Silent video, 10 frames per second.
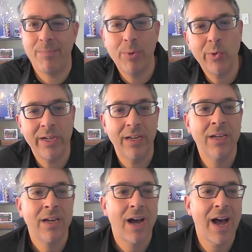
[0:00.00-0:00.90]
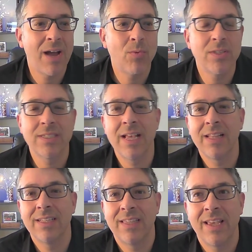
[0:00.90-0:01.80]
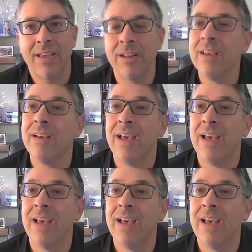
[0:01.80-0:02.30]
point. I will sell it then.